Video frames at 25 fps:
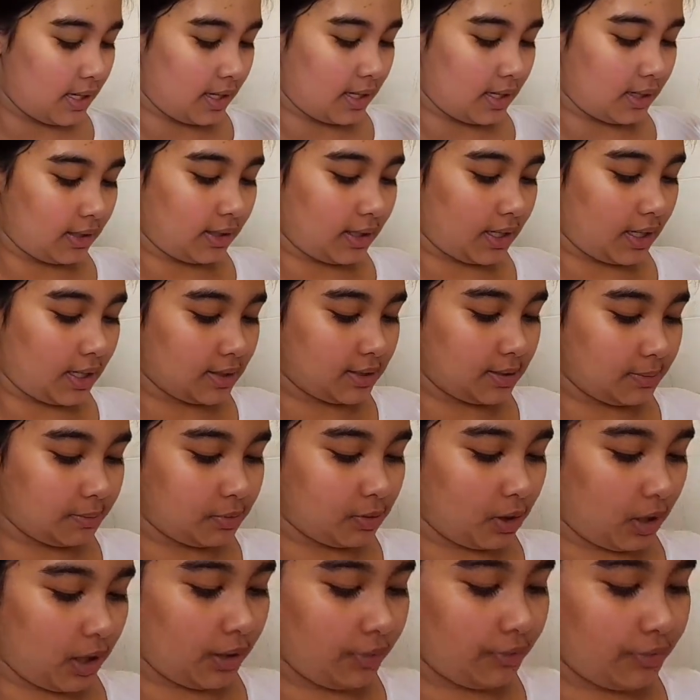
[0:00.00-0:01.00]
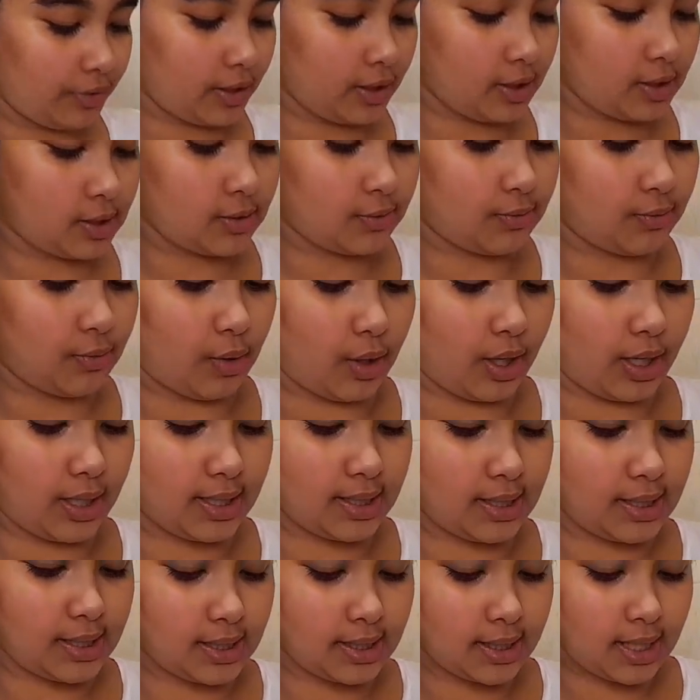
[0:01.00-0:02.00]
And guys, I'm sorry for this
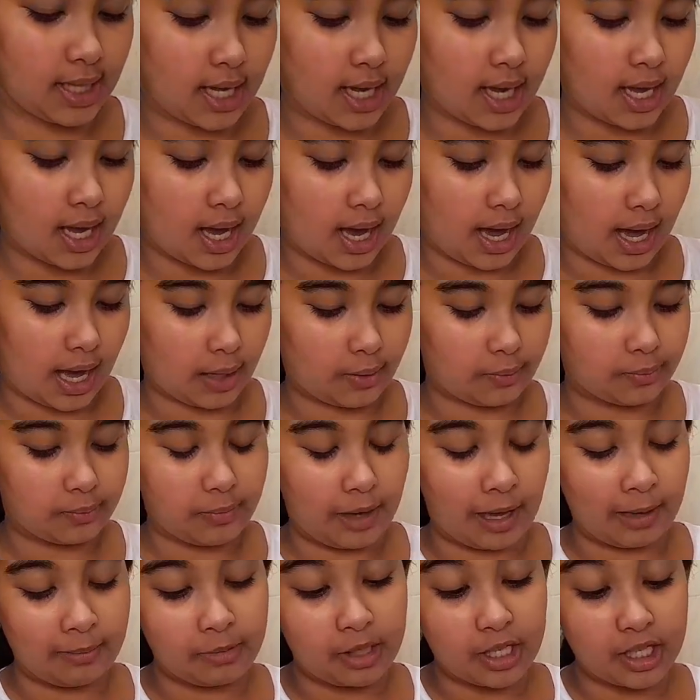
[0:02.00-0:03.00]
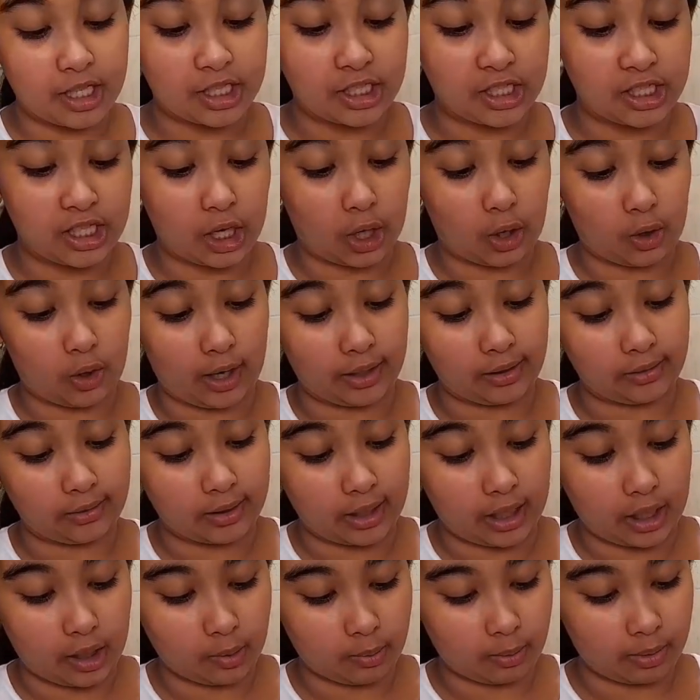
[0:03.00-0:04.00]
voice. I'm just sick right
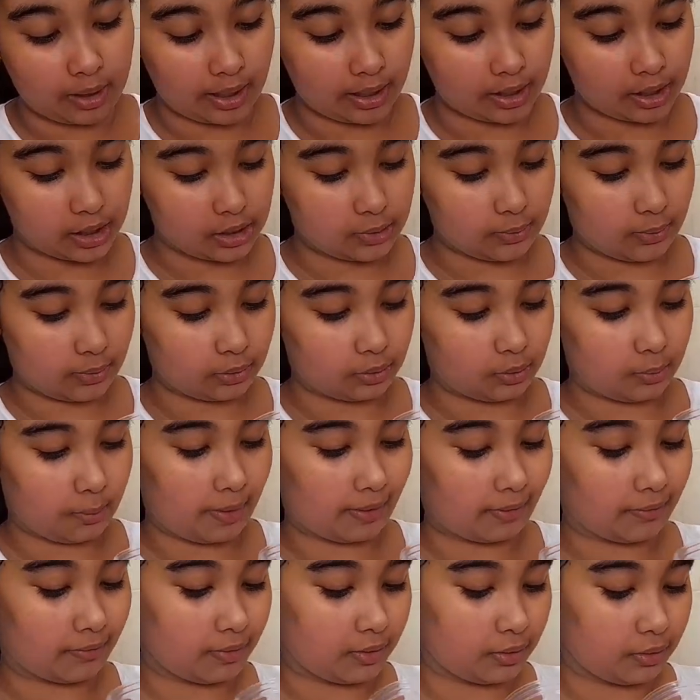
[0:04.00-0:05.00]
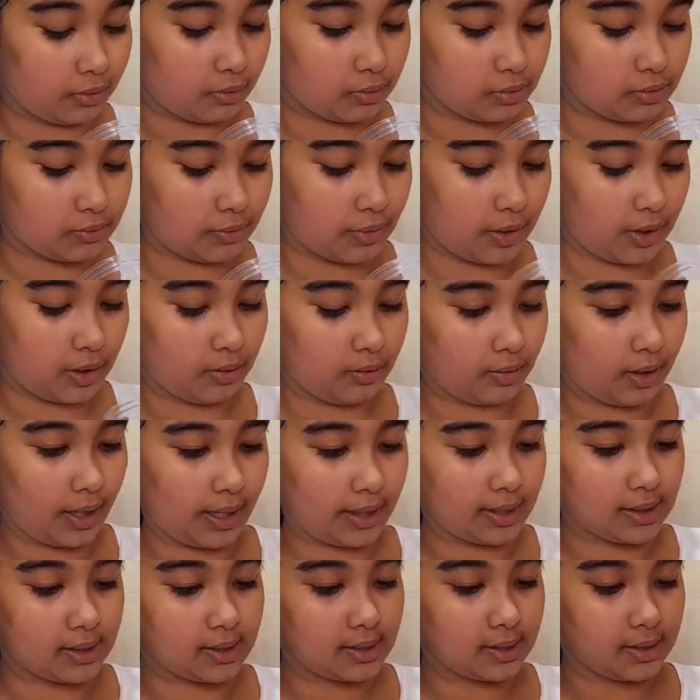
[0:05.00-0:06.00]
now, but I just want to make videos for you
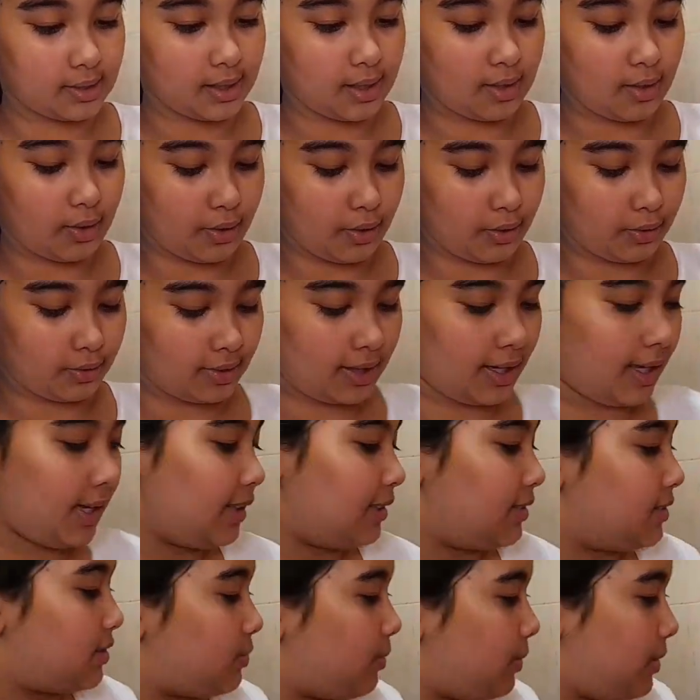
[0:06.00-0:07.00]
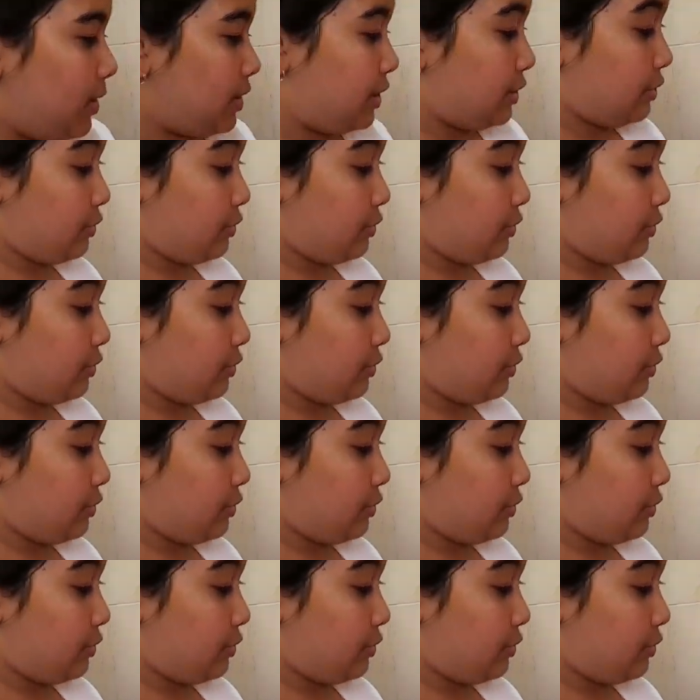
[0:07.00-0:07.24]
guys. Okay, this one is